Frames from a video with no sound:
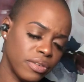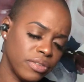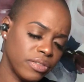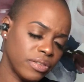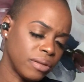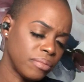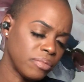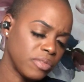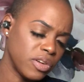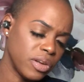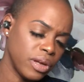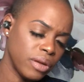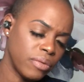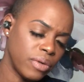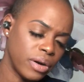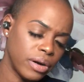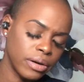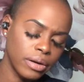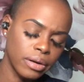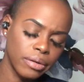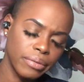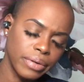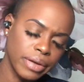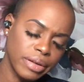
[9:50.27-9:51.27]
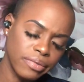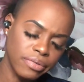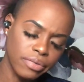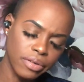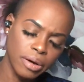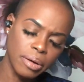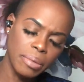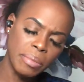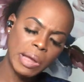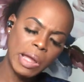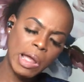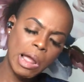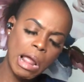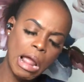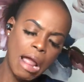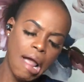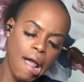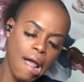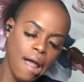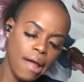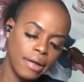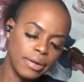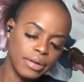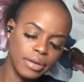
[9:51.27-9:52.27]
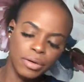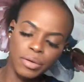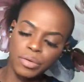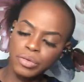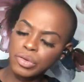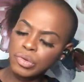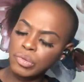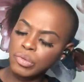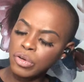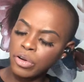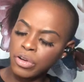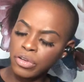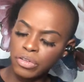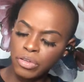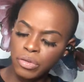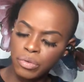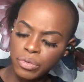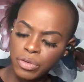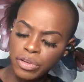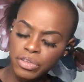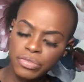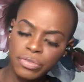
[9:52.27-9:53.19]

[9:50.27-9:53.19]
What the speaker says: Something you ain't walking away from to go towards your wish.